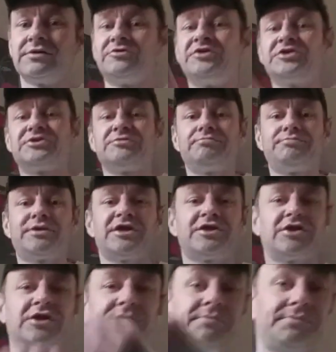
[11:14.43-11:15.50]
Recent
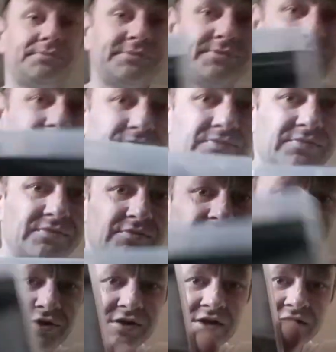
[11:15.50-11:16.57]
pickup,
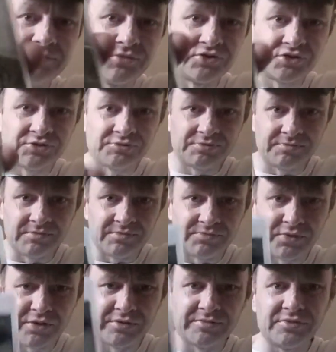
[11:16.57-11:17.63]
one of the most,
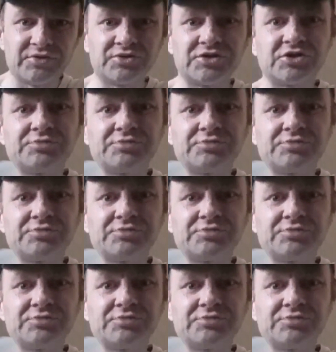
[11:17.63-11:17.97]
probably most